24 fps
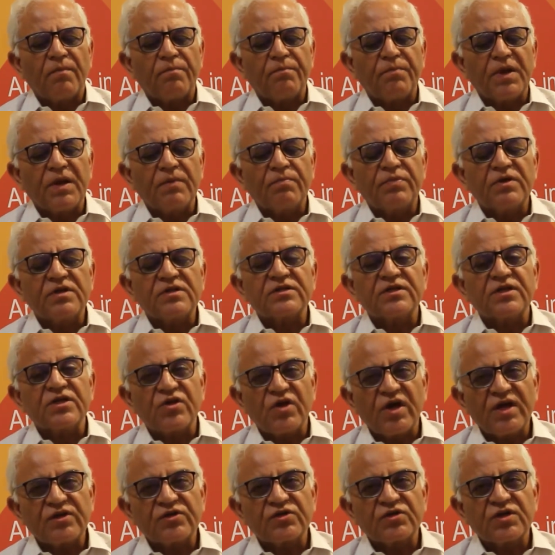people
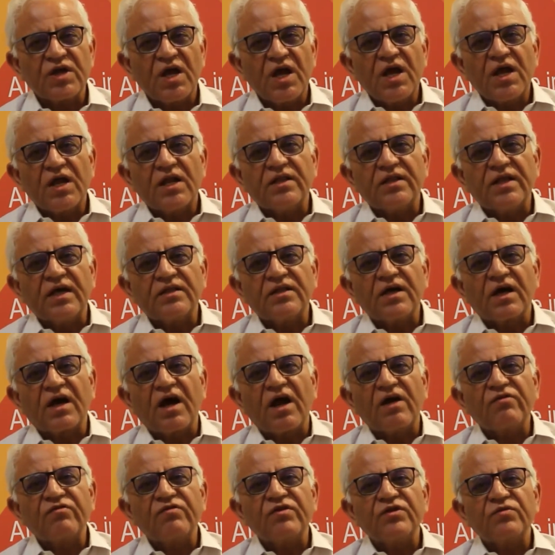suggest that the
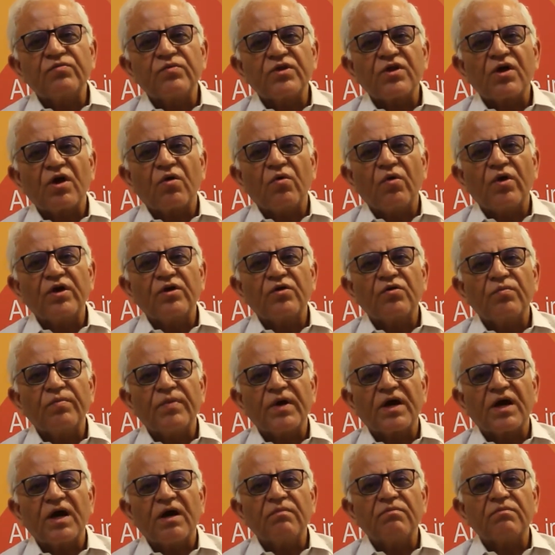countries which are going to
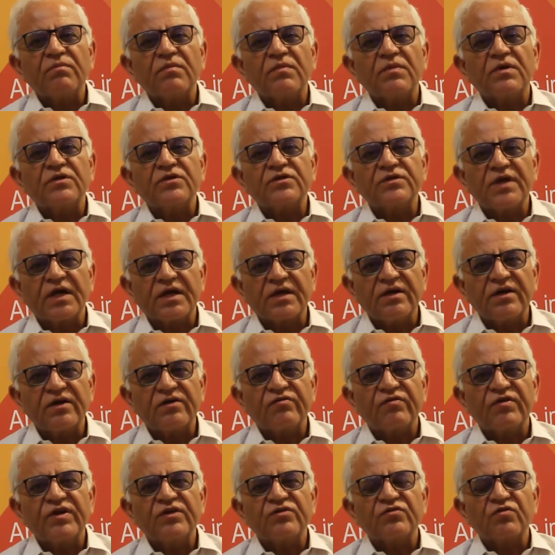become
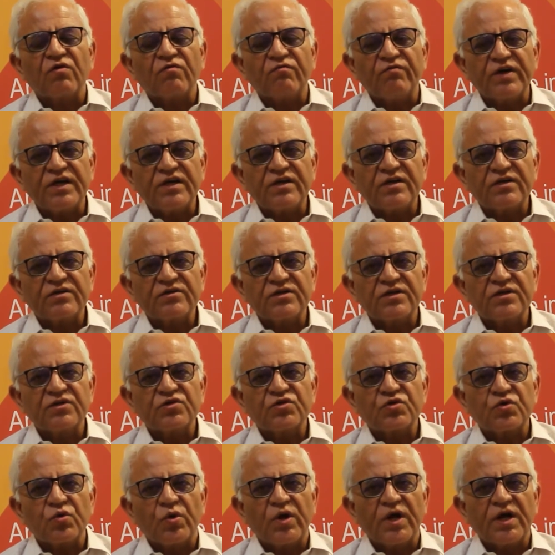signatories or
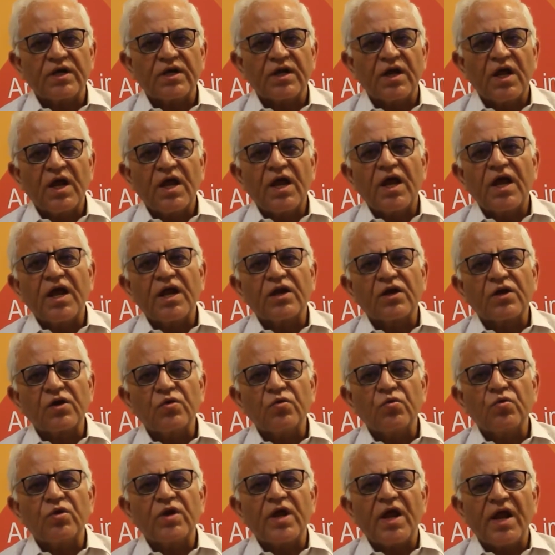witnesses to it
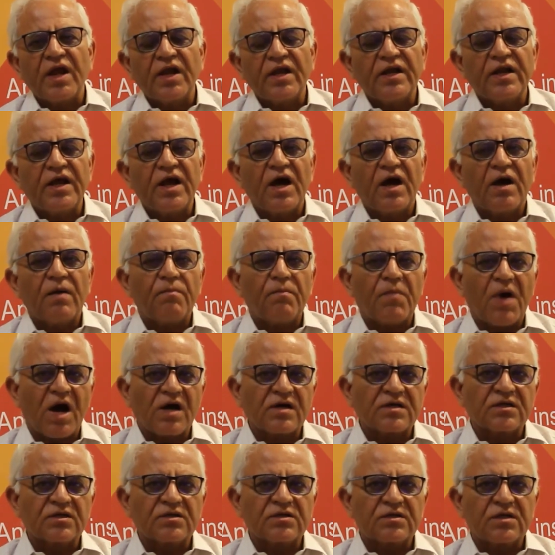include India,
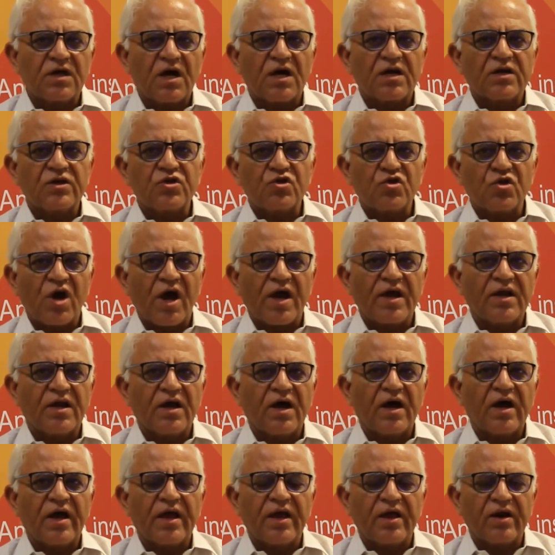Pakistan,
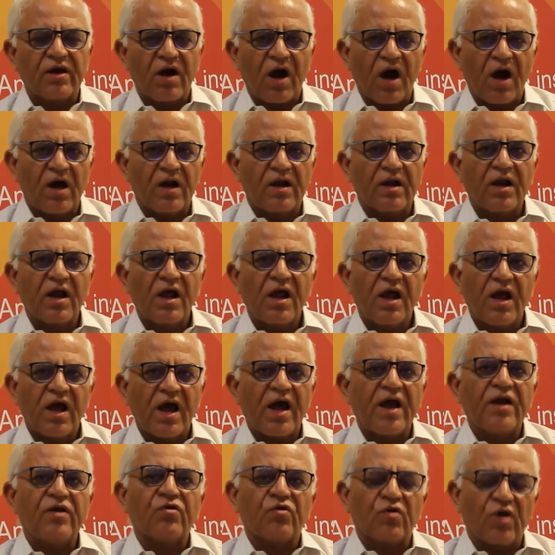China, Iran
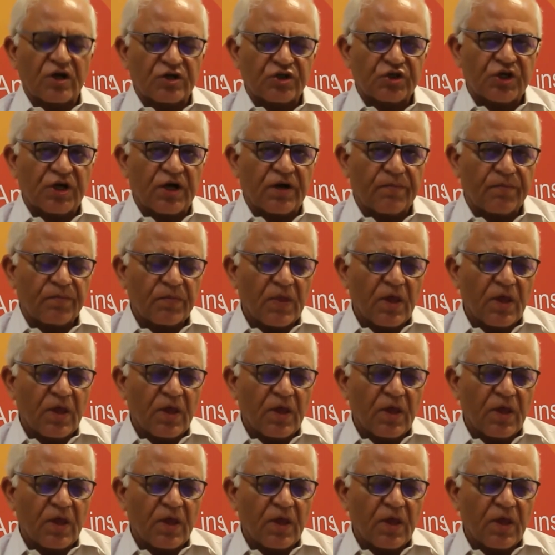and Russia.